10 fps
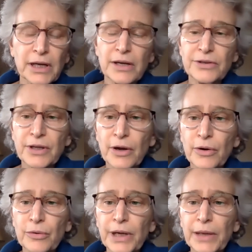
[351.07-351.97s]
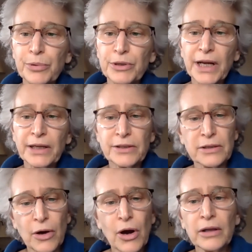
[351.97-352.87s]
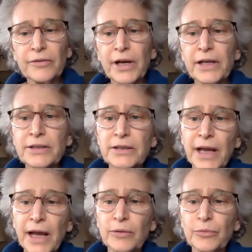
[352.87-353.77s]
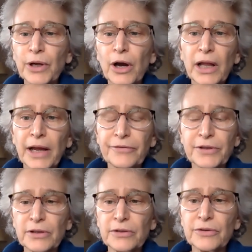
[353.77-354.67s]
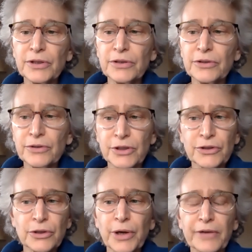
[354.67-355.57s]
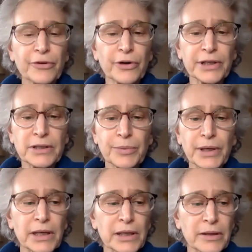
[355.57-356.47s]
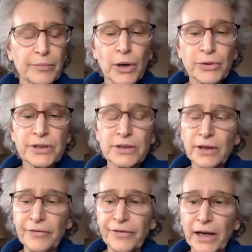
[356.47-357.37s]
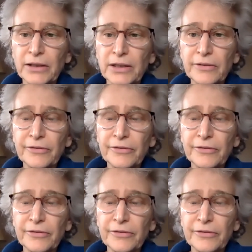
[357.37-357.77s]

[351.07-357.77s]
So it protects all of us, and we all have to do it for it to be the most effective.